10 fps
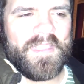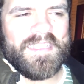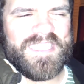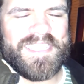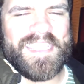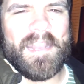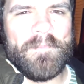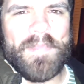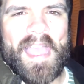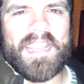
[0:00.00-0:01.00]
just getting
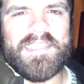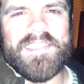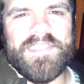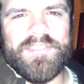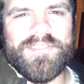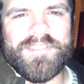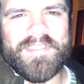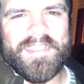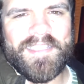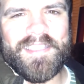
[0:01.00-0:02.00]
back to
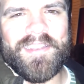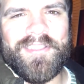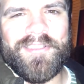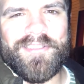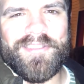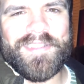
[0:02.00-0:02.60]
you know